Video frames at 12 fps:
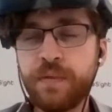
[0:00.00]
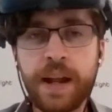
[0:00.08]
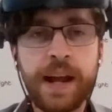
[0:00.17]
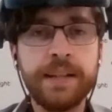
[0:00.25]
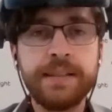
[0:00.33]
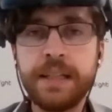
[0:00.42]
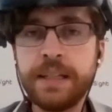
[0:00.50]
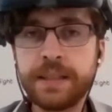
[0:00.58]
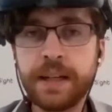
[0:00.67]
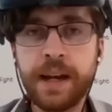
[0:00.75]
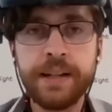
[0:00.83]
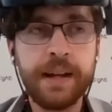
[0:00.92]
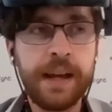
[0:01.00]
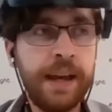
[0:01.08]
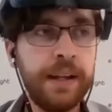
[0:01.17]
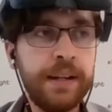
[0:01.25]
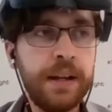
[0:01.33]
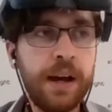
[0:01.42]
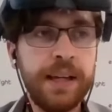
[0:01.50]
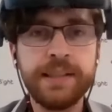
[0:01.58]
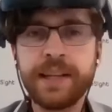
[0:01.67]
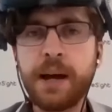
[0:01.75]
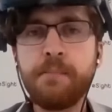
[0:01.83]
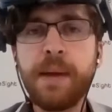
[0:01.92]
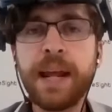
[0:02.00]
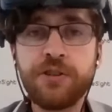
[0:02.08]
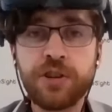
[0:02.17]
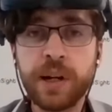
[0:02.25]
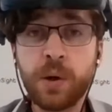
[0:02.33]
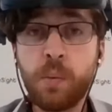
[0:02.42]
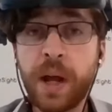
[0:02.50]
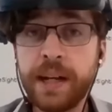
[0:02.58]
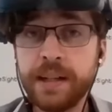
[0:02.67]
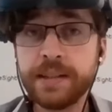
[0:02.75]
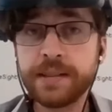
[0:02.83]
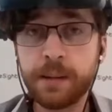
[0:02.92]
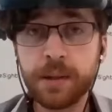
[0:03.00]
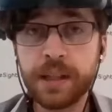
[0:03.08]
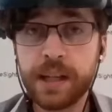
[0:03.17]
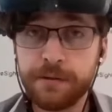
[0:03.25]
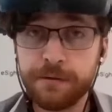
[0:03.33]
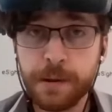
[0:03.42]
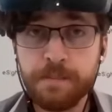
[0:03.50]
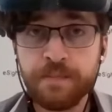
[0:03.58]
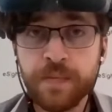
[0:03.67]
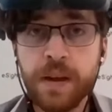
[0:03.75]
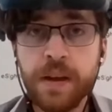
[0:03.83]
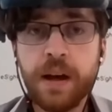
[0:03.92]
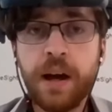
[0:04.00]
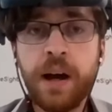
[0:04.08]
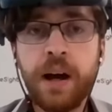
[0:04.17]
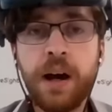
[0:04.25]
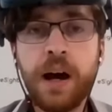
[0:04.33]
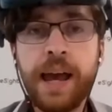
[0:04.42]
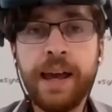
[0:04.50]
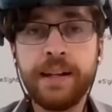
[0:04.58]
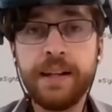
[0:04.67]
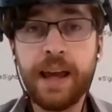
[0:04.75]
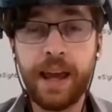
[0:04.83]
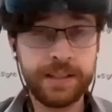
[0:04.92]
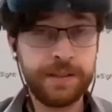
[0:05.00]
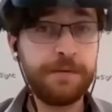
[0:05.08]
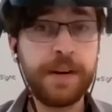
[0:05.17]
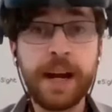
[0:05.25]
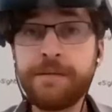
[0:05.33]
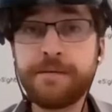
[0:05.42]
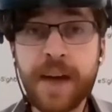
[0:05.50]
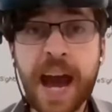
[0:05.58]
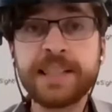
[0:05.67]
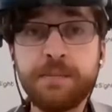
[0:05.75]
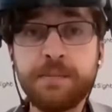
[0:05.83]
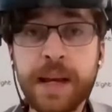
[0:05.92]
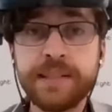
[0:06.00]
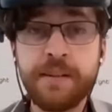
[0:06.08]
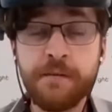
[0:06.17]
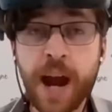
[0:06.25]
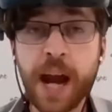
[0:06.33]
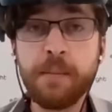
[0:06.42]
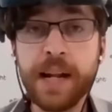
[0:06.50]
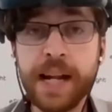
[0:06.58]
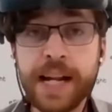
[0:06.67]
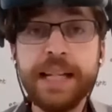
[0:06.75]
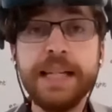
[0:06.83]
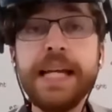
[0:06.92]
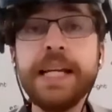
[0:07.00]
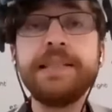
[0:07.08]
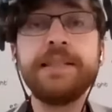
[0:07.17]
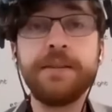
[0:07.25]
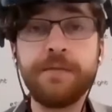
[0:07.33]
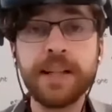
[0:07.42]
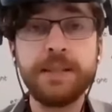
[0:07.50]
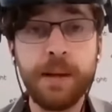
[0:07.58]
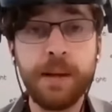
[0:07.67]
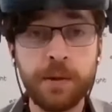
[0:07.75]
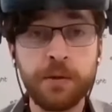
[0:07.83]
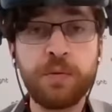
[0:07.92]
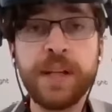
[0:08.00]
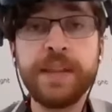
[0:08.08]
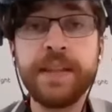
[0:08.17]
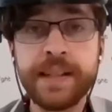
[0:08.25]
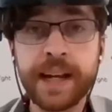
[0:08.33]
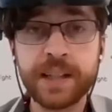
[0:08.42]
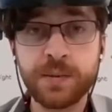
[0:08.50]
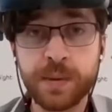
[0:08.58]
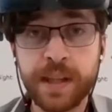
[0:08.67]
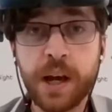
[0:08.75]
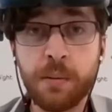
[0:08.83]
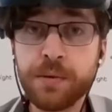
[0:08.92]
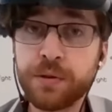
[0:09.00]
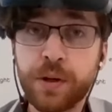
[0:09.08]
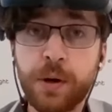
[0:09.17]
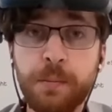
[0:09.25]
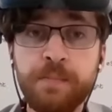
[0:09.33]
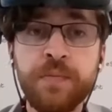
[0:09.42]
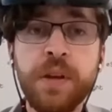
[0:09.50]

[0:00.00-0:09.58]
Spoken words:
that has Esight, and he's like a manager at a Wendy's, I believe. And it's a very fast-paced environment, and he needs the device to be able to read the tickets when they come through.